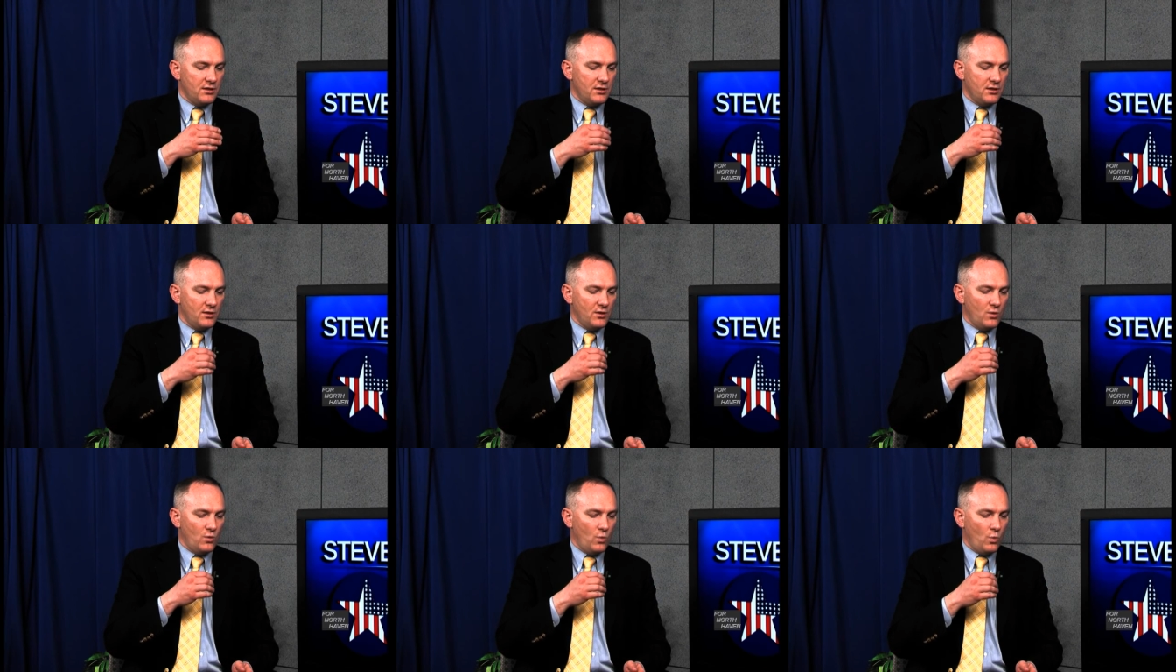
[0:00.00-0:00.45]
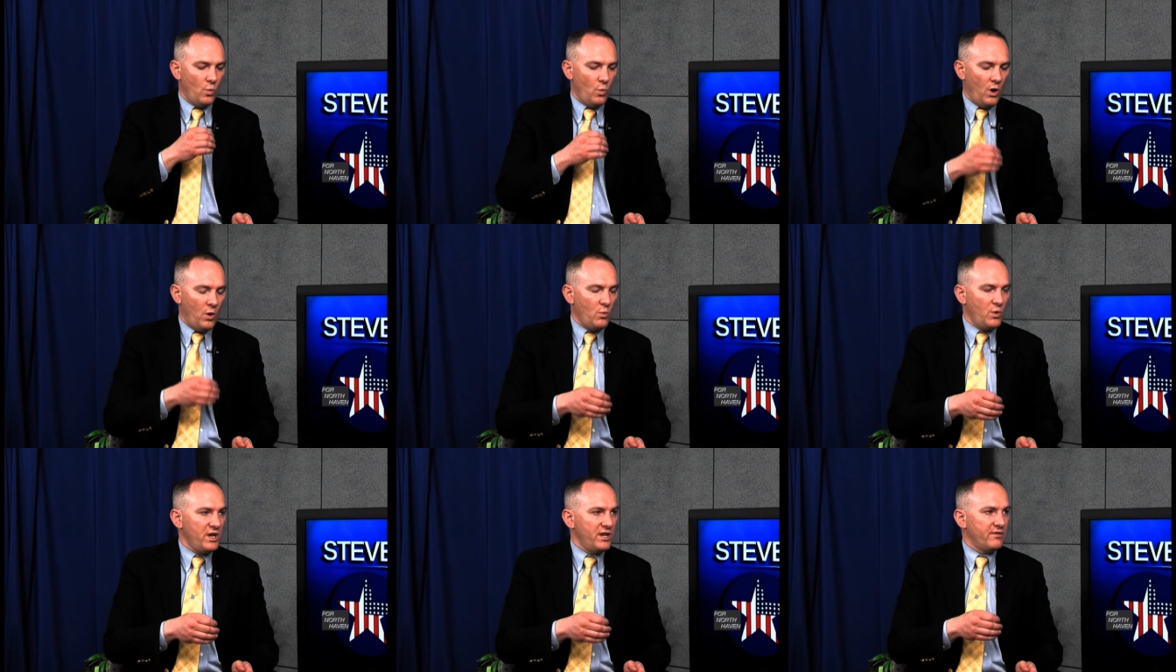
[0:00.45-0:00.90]

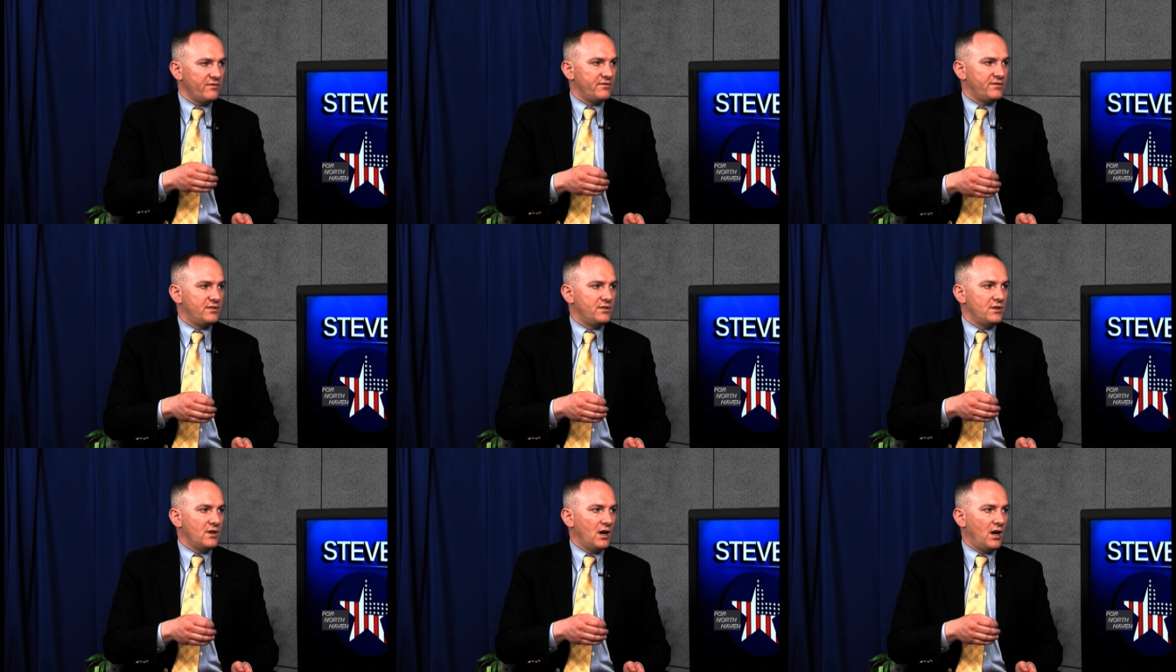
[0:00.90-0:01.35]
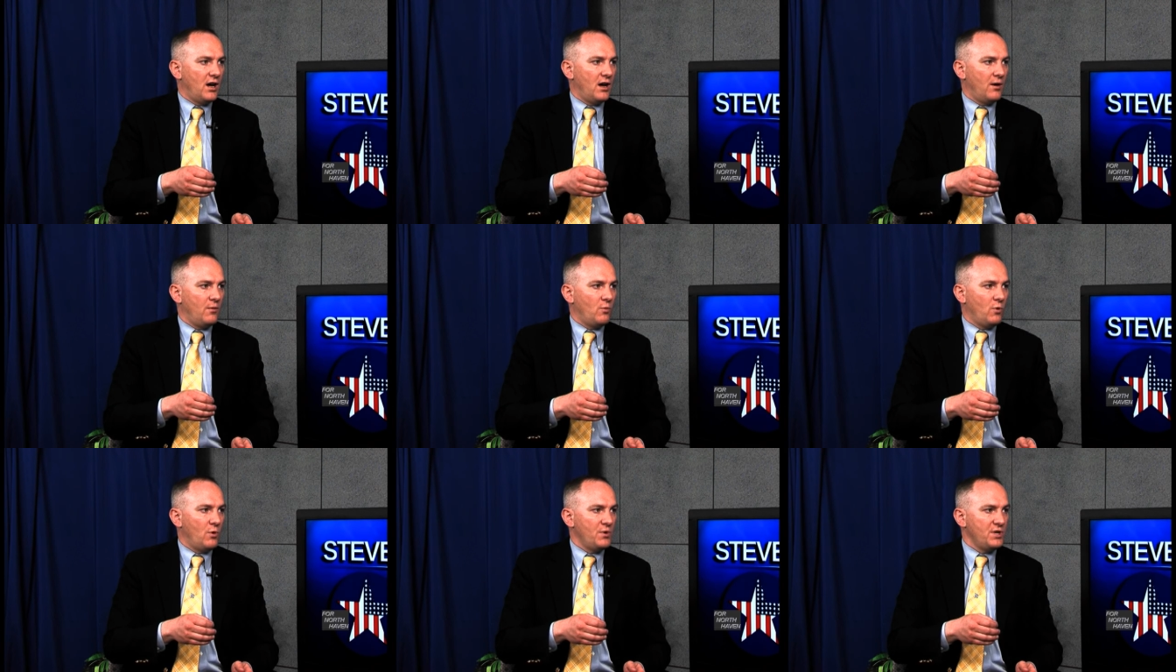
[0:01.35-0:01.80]
What we
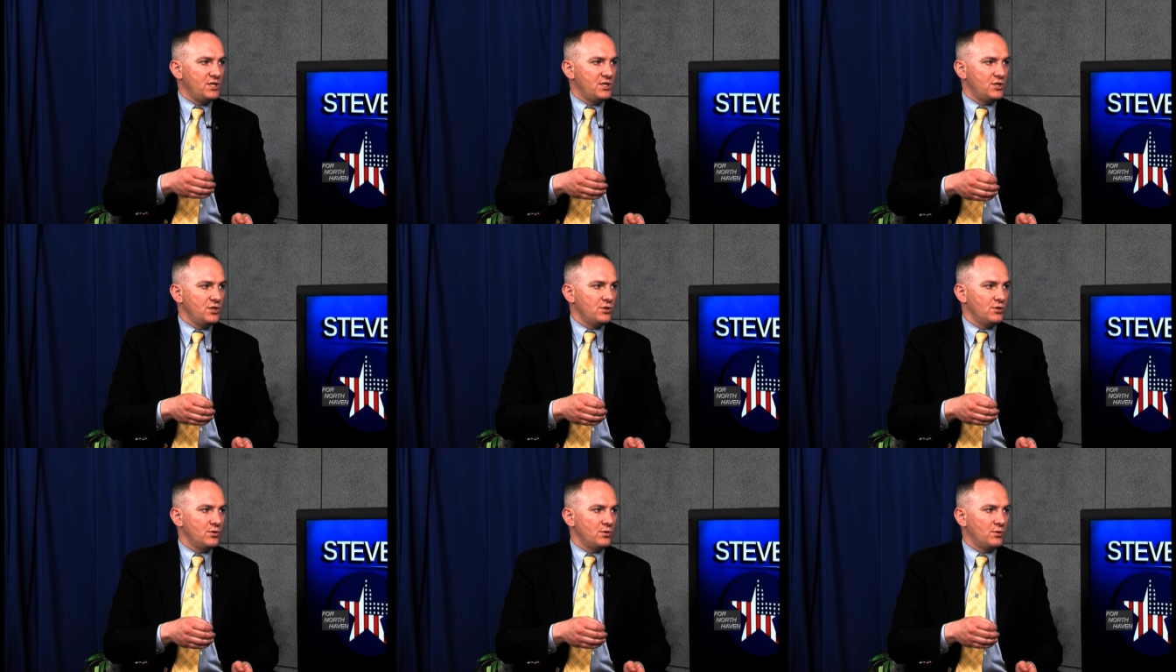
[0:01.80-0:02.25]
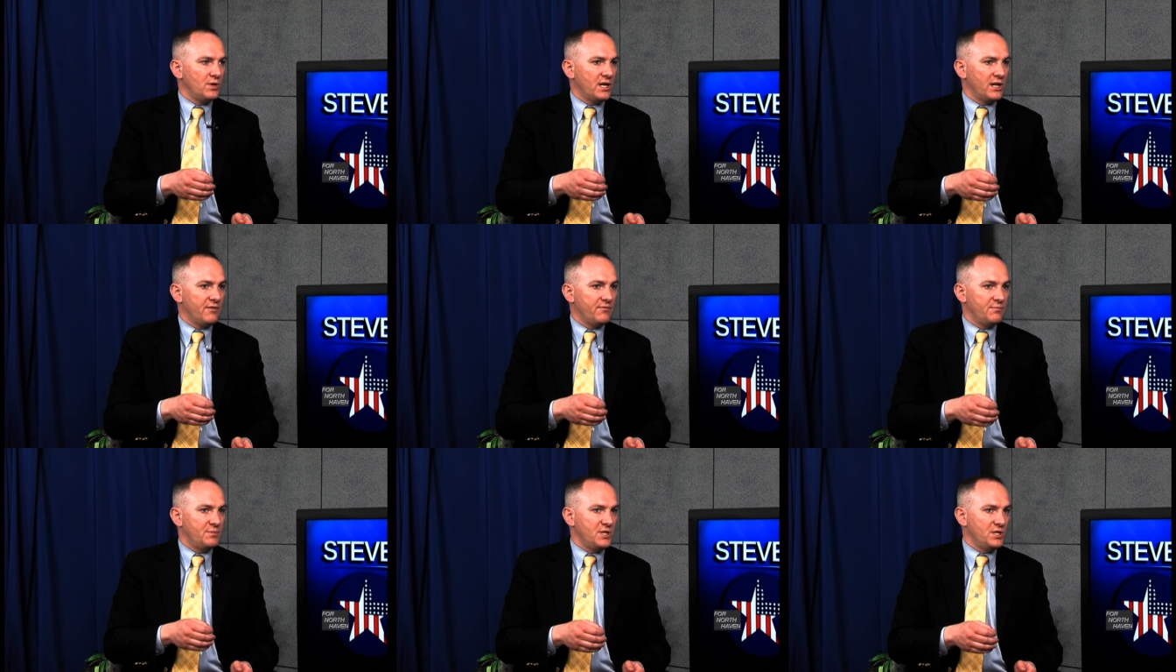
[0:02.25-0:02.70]
do and
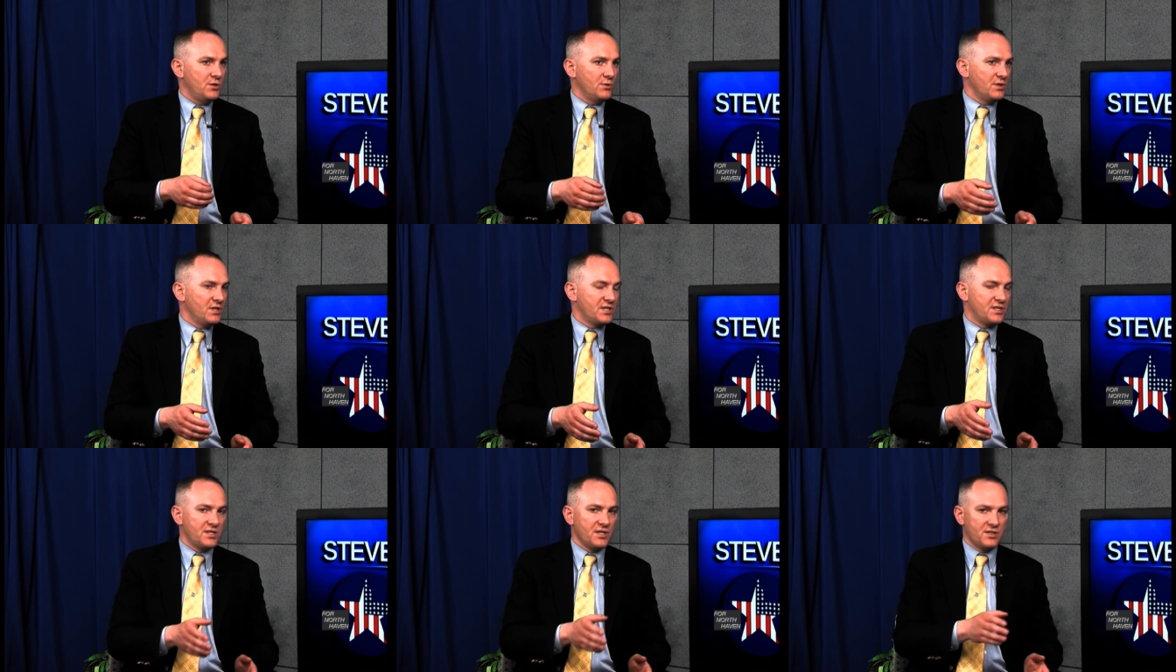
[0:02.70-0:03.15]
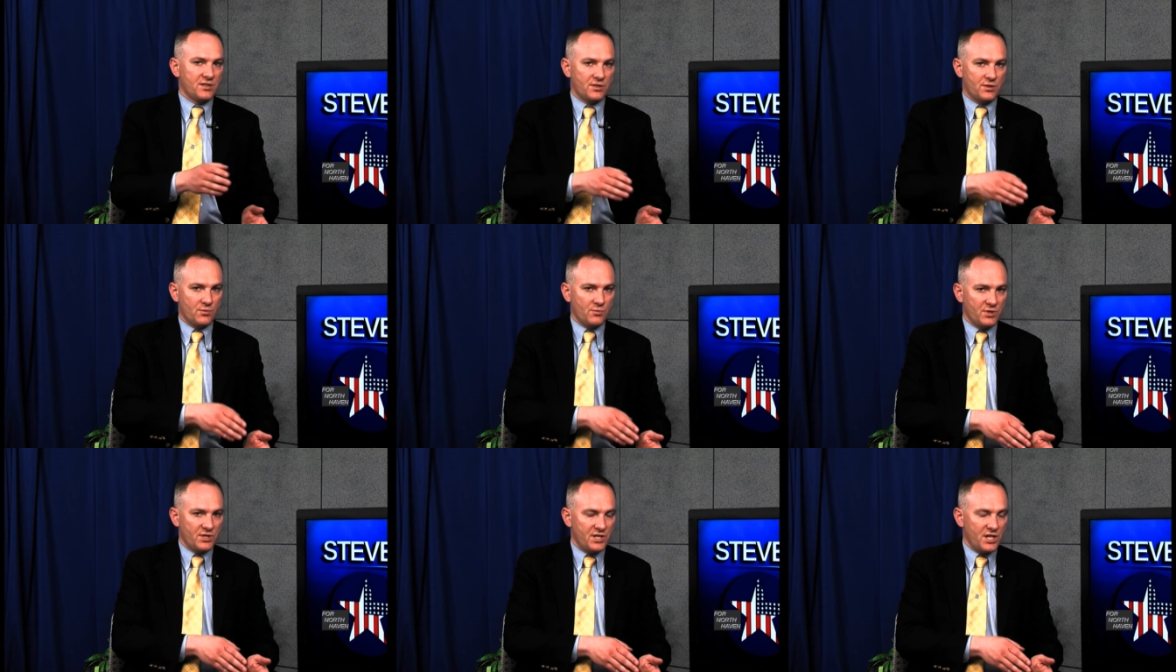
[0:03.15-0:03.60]
have been doing since the
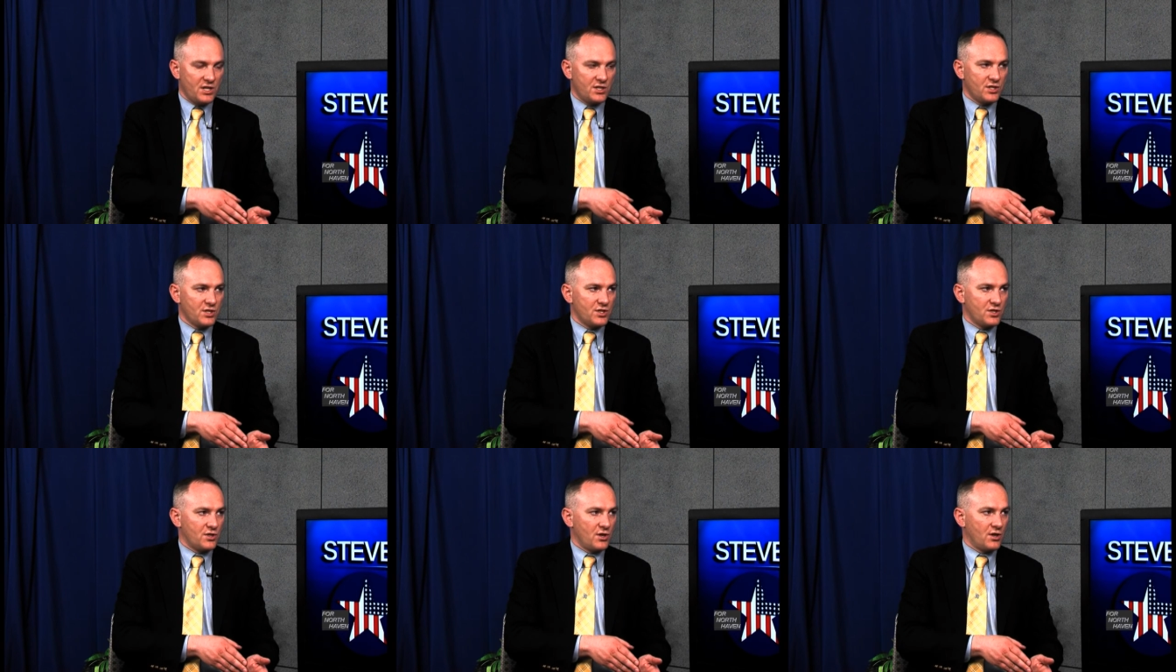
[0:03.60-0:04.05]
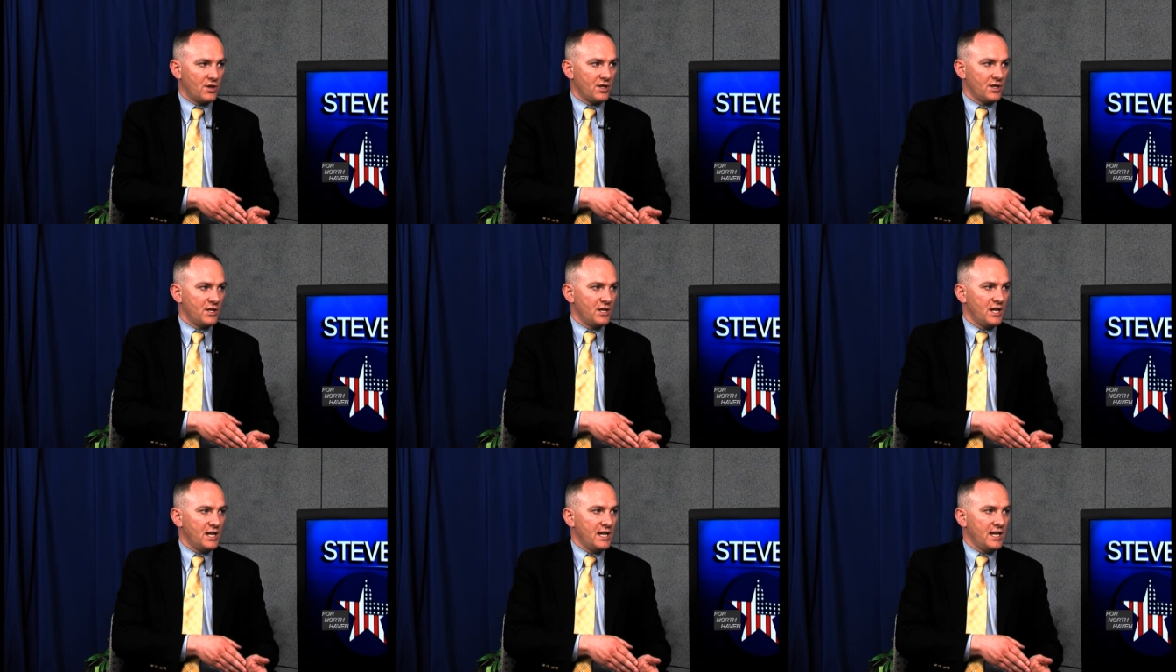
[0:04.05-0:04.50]
recession started